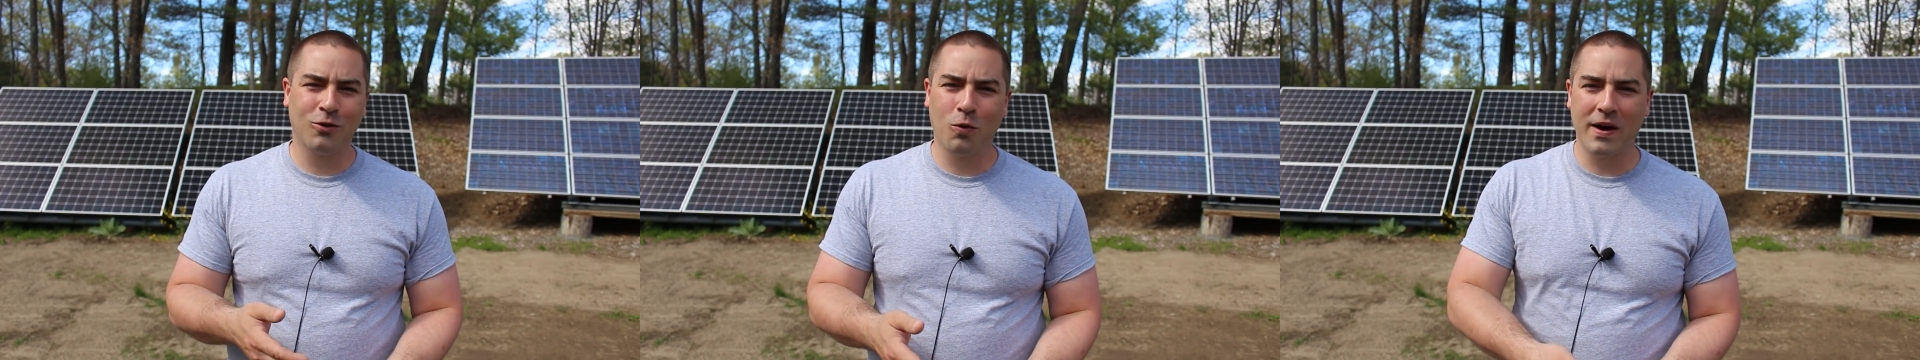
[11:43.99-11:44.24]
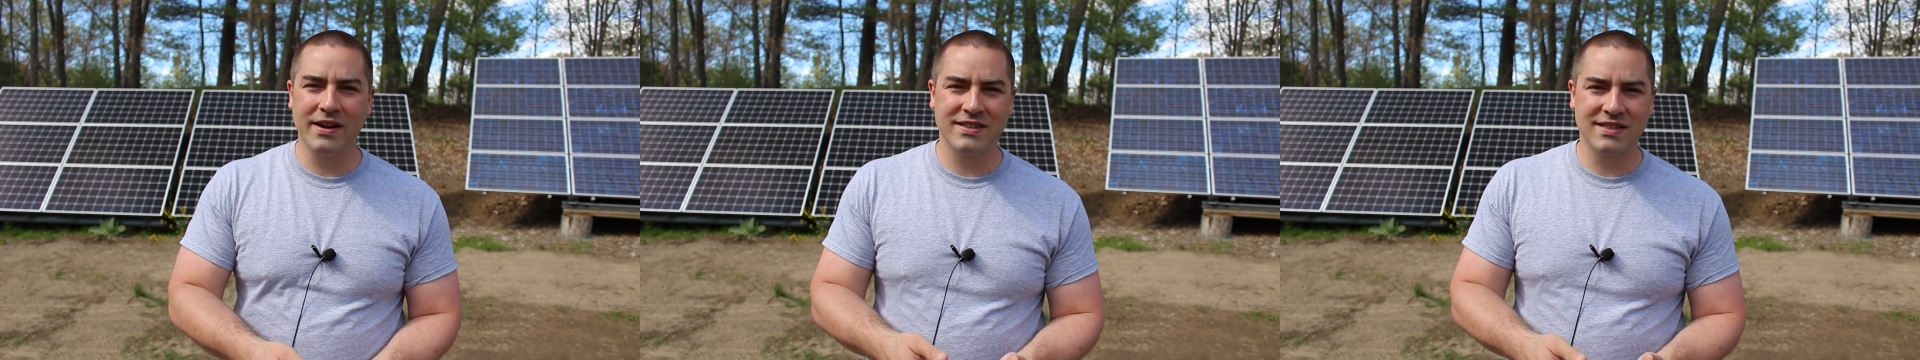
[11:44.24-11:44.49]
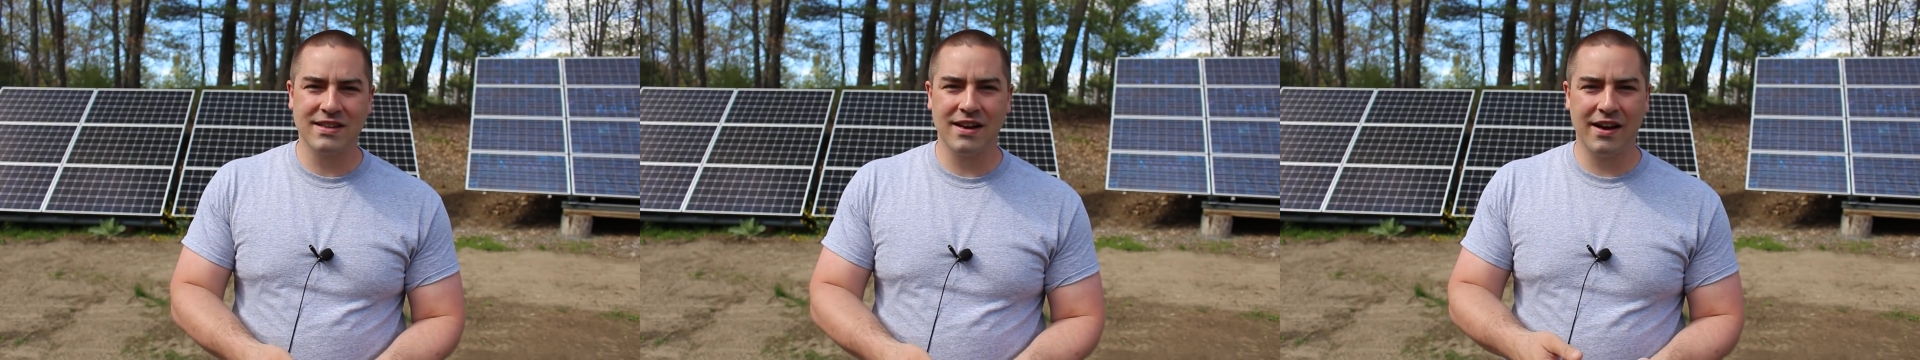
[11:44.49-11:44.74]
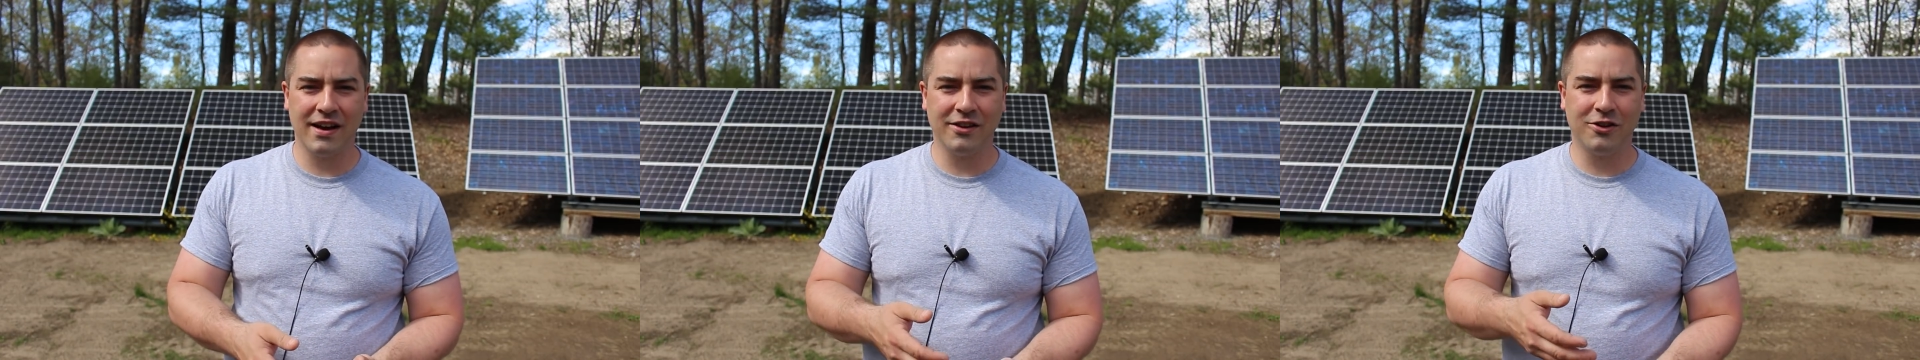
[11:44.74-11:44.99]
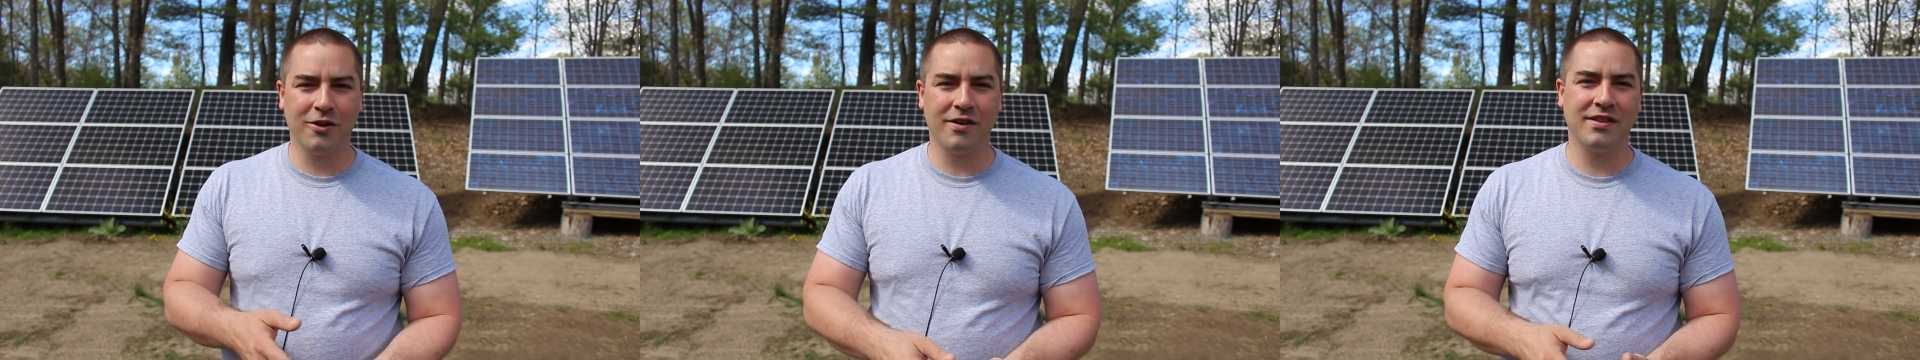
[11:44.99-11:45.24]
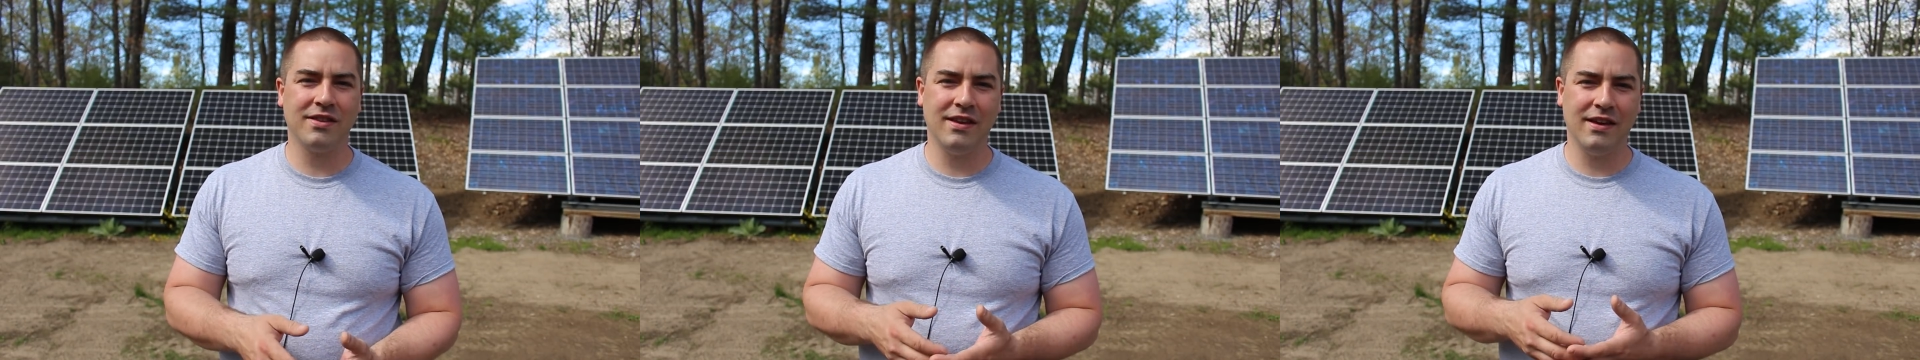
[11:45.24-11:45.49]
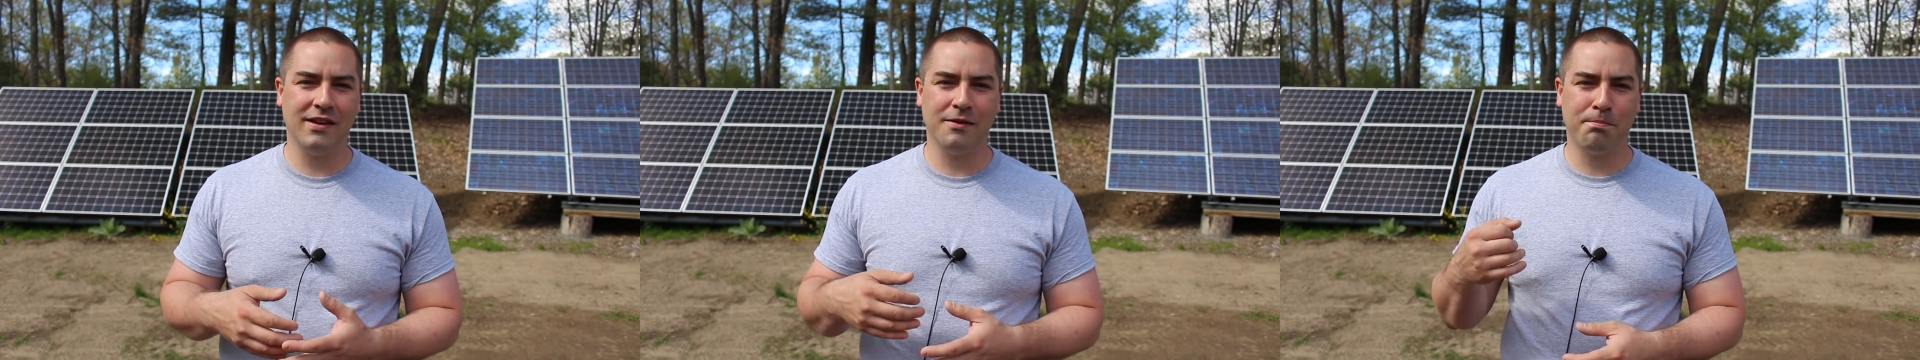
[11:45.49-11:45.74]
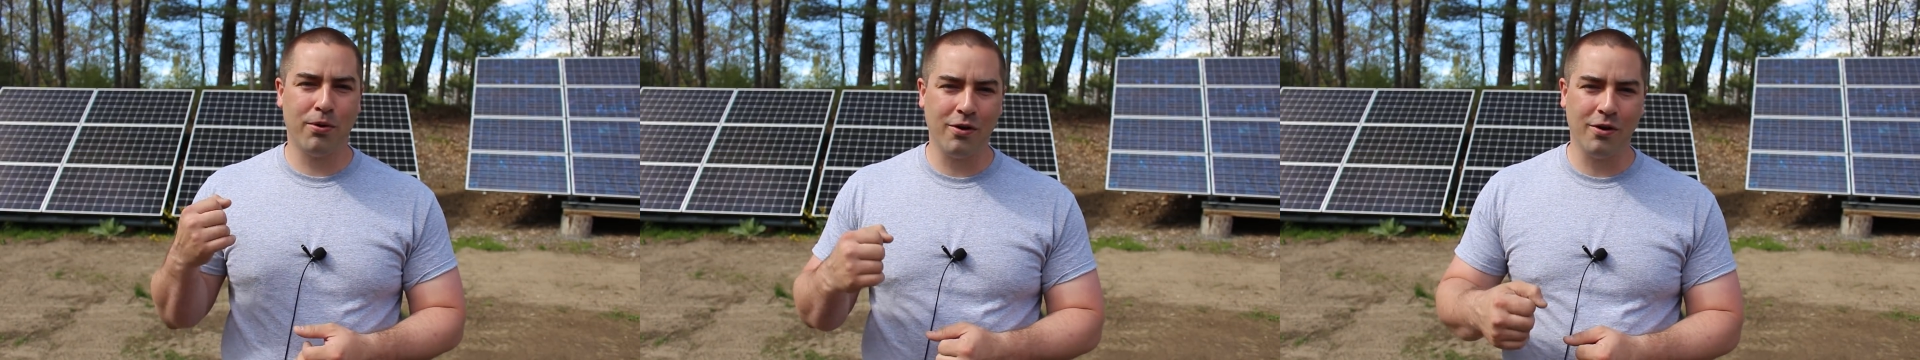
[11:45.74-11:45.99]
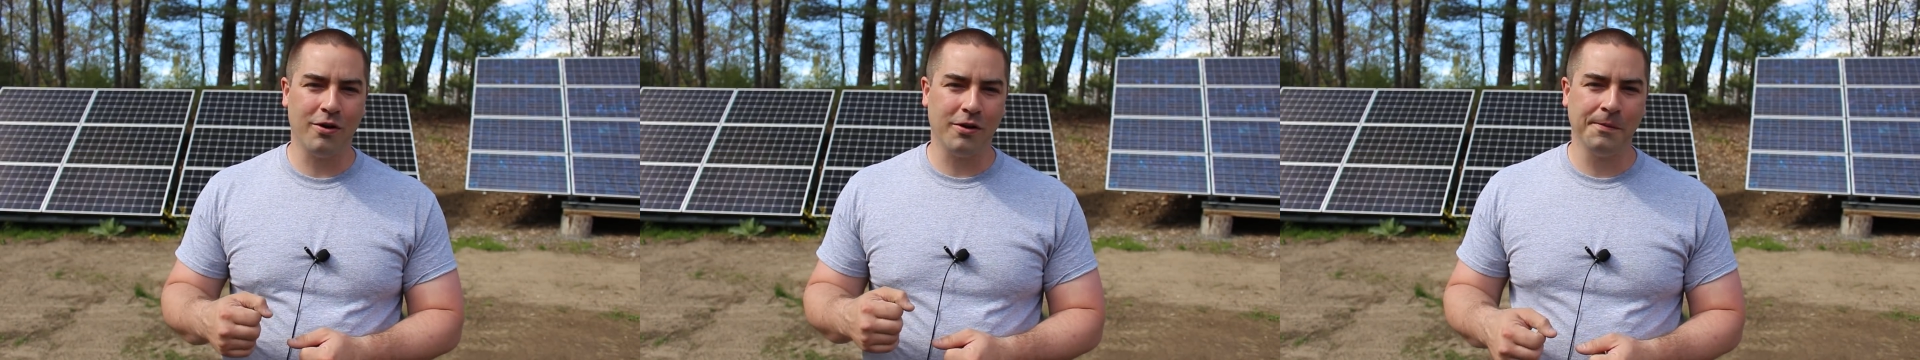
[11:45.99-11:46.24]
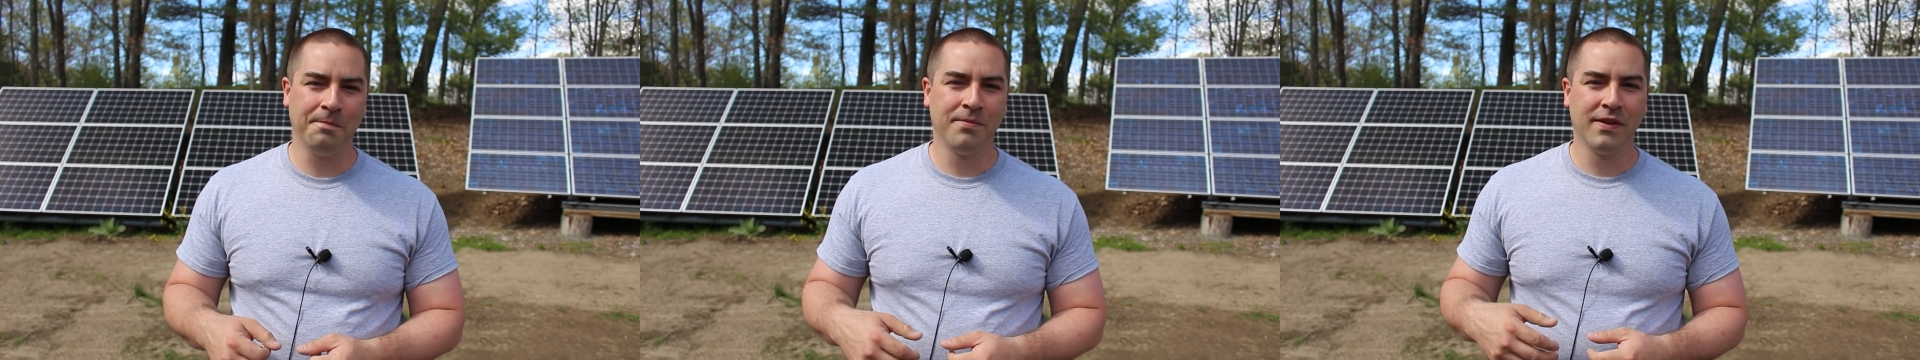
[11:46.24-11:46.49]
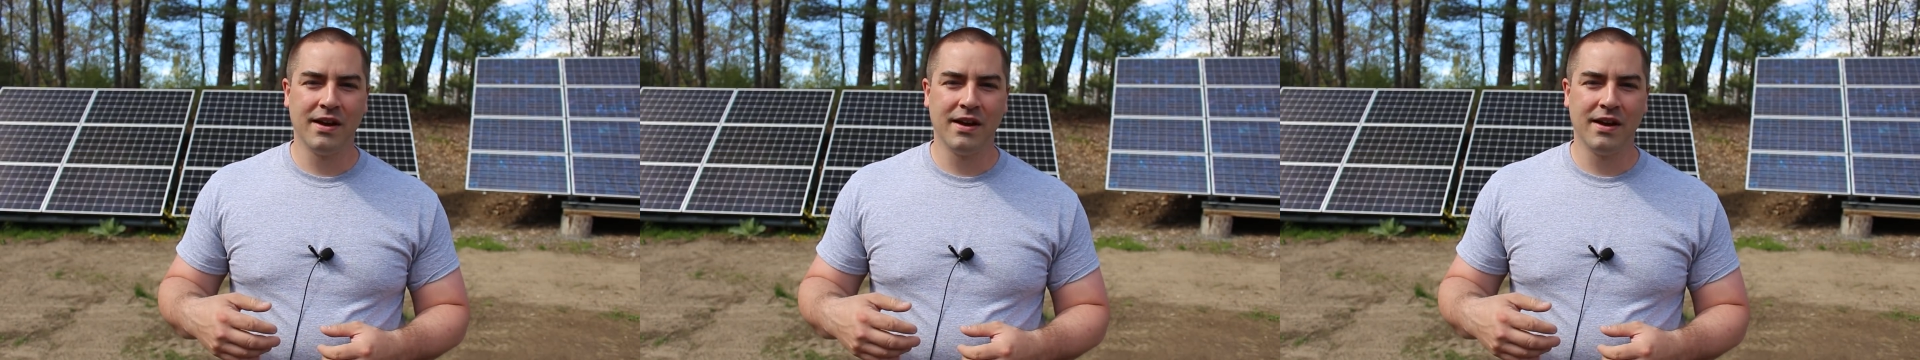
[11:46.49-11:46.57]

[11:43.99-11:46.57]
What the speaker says: twice during the pull.